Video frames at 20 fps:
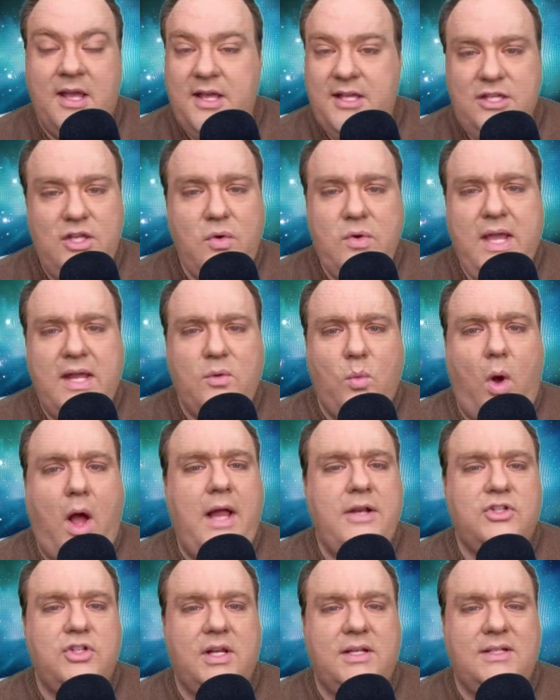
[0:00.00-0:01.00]
You can
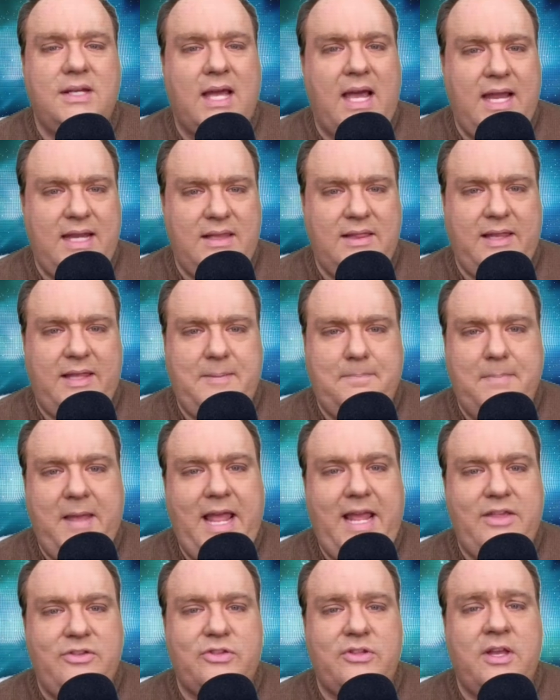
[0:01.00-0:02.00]
watch a tightly
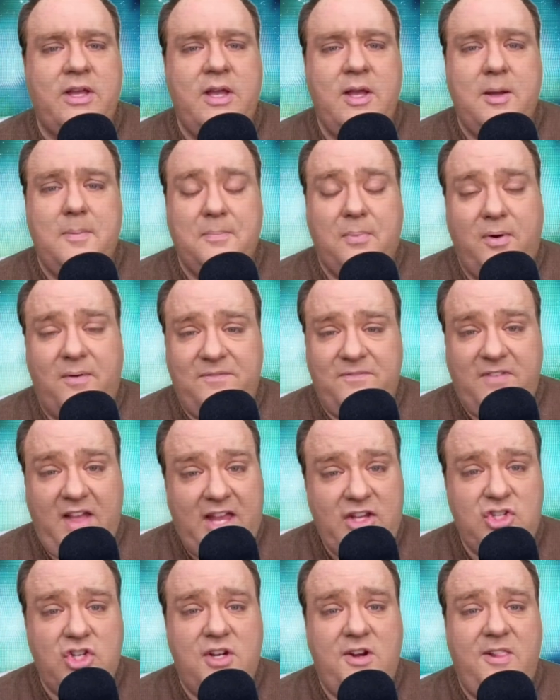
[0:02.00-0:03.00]
paced,
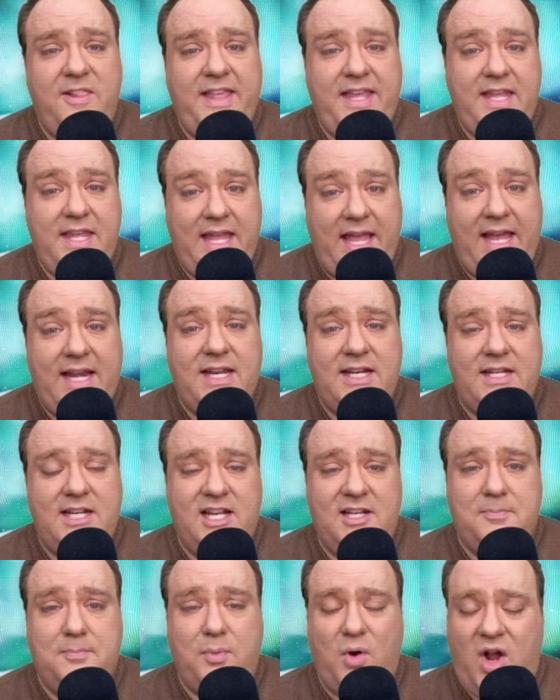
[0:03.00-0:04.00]
professionally
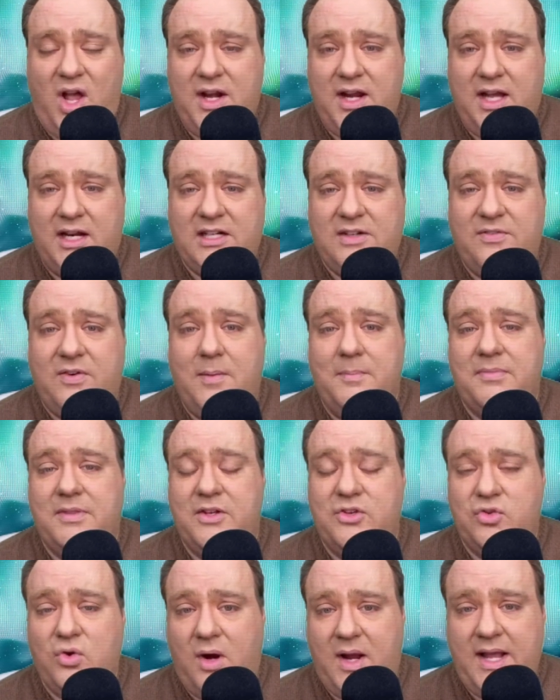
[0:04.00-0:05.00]
edited product from the
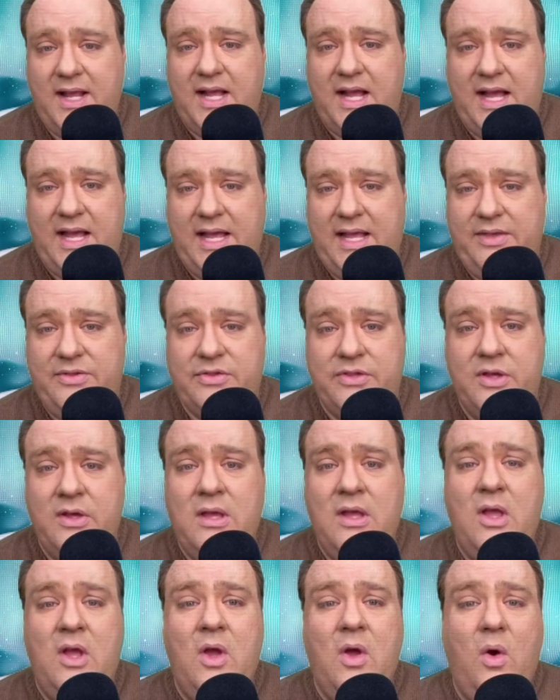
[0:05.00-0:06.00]
Try Guys,
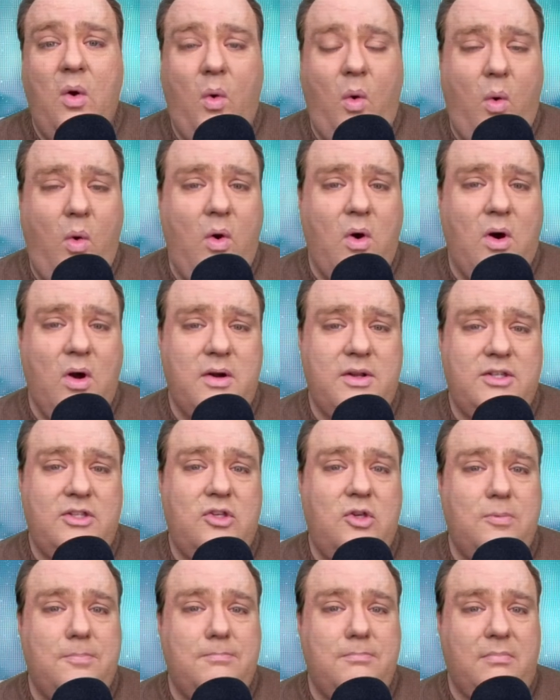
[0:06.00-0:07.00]
or
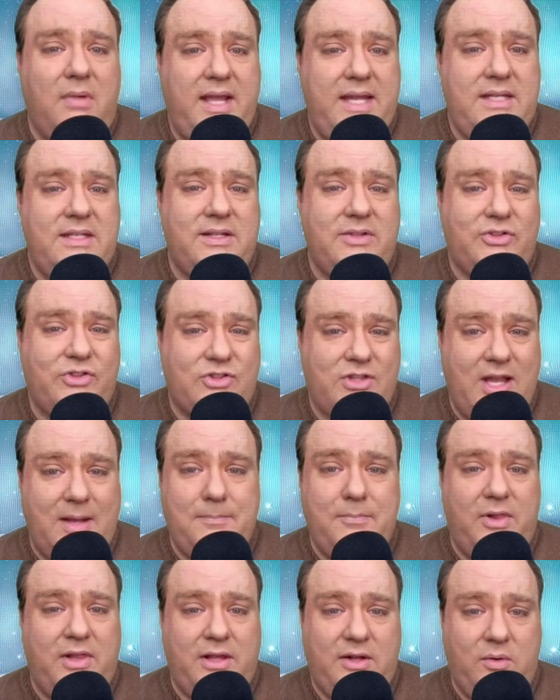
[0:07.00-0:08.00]
you might
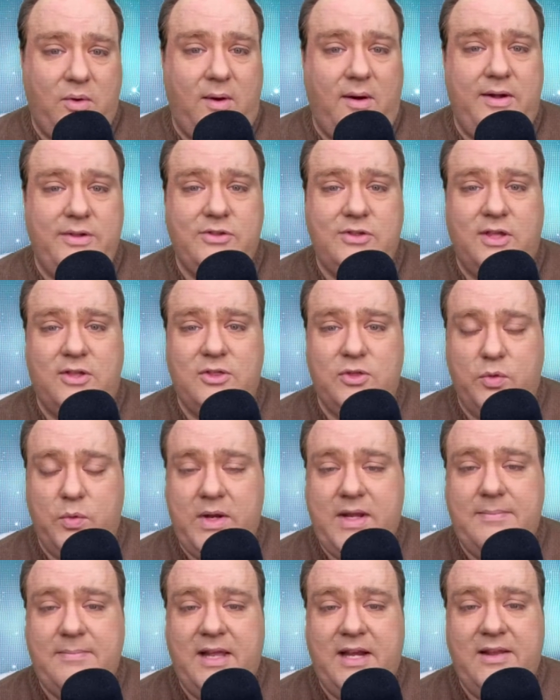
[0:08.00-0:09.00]
stumble across a
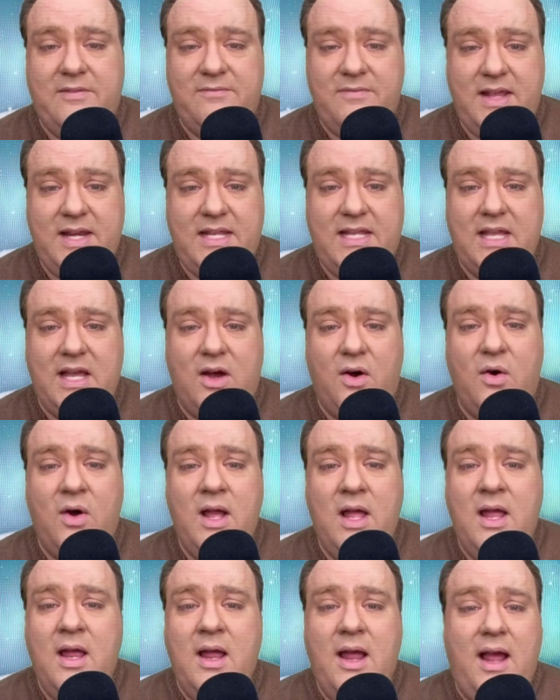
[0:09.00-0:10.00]
three minute video
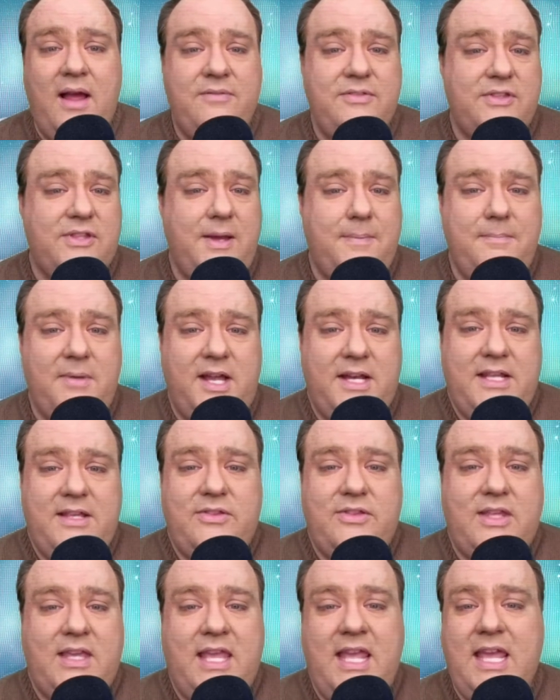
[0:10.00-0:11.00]
of
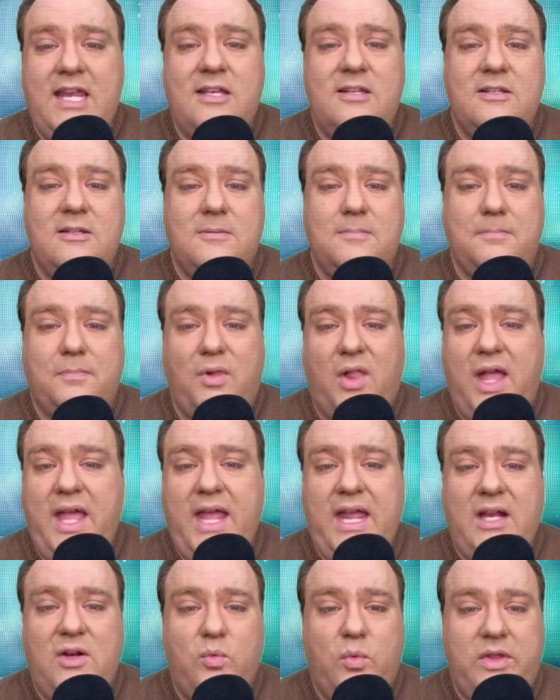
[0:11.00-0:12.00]
somebody's kitten
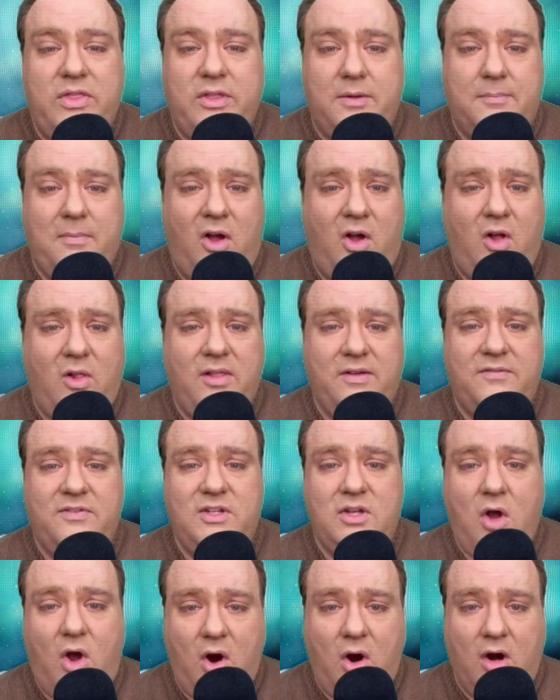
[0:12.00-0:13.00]
playing with a ball of
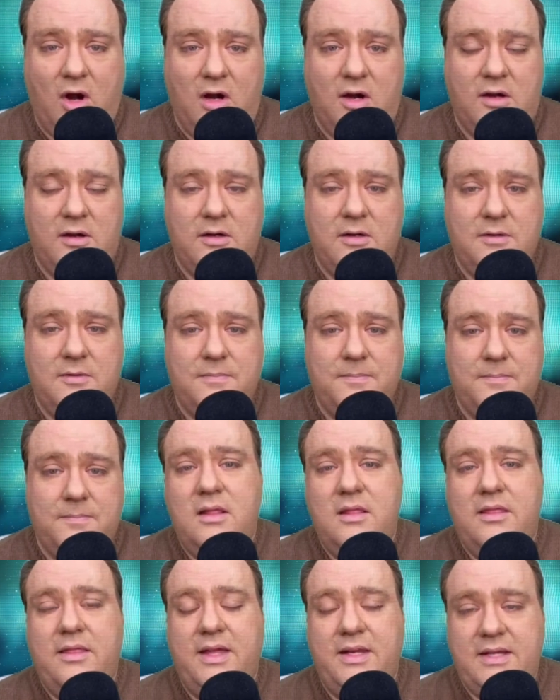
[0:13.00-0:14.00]
yarn.
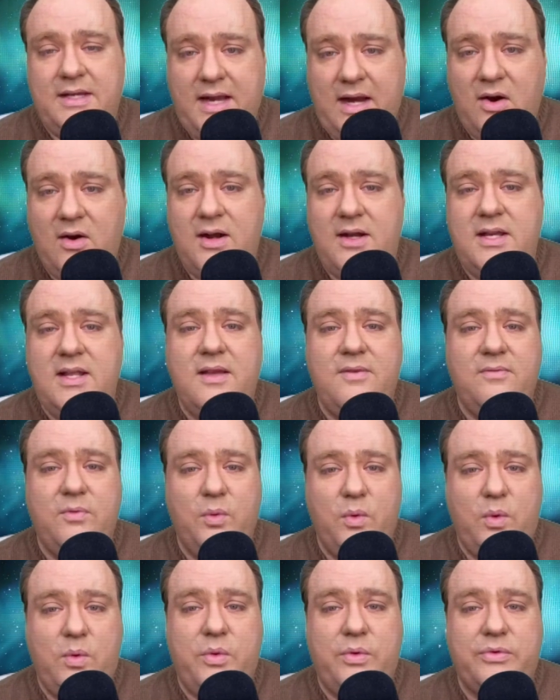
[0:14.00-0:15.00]
The narrative
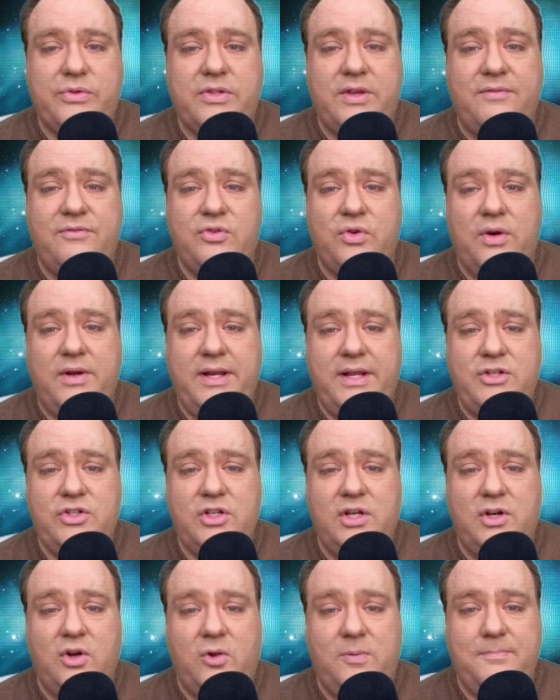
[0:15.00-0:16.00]
rules of
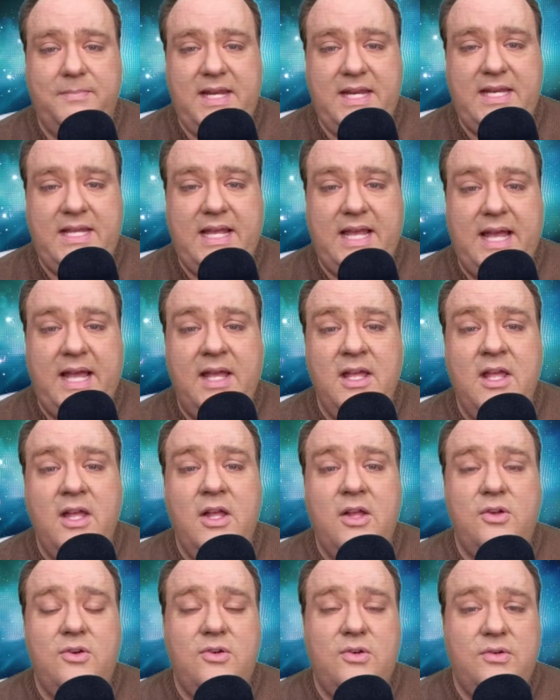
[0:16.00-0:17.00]
traditional media
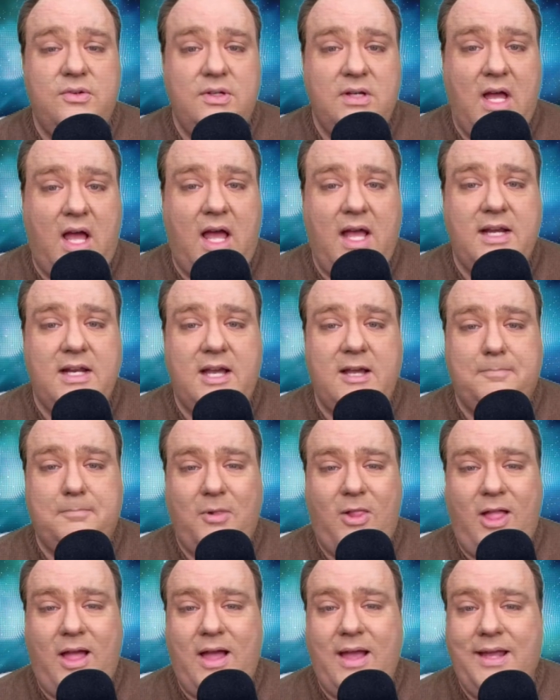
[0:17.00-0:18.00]
do not
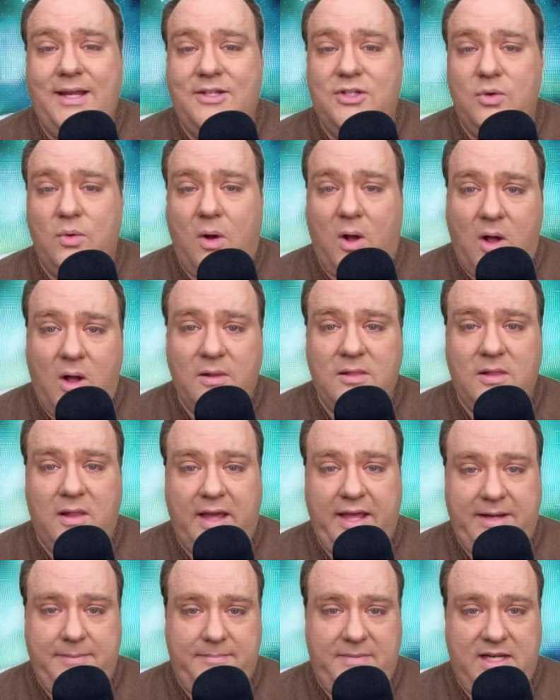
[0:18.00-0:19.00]
apply to
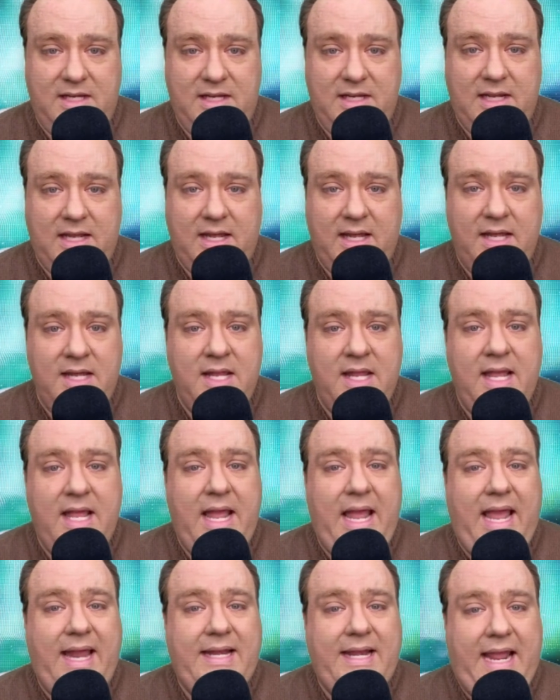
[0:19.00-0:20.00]
online media,
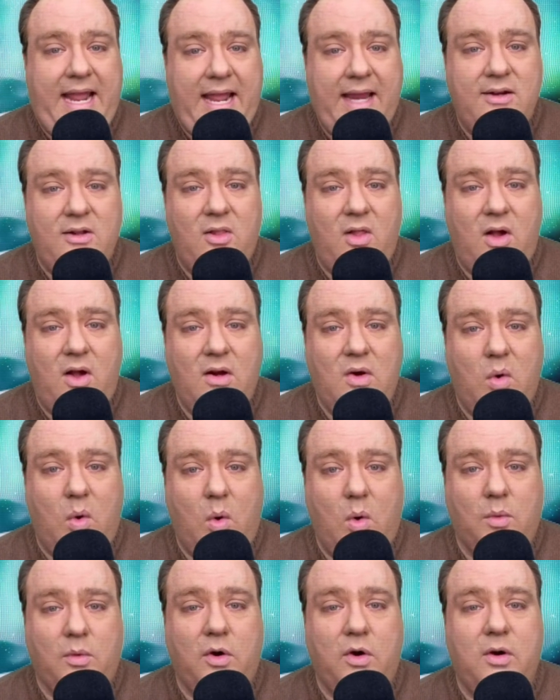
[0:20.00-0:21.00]
and analog
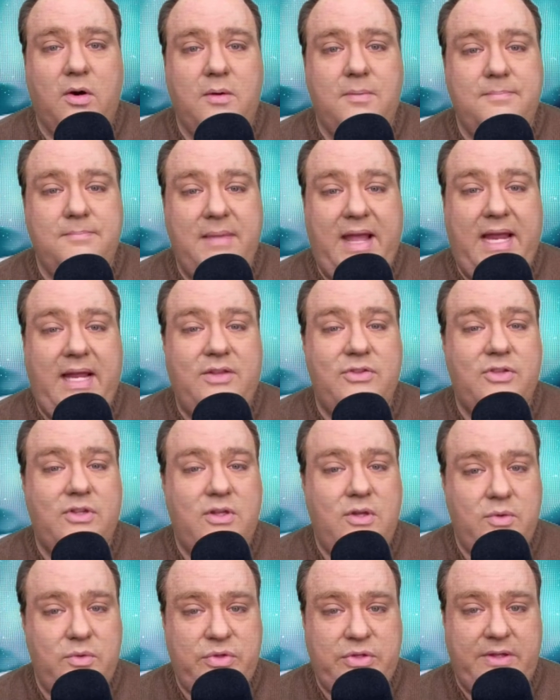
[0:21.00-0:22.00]
horror makes
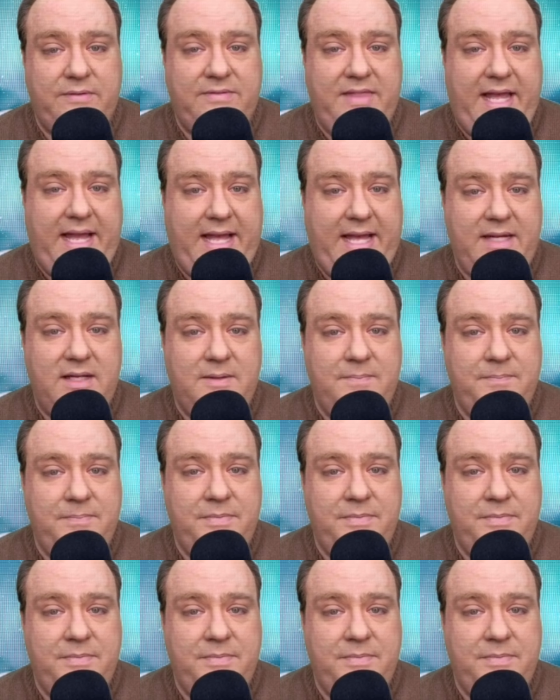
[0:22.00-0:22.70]
use of that.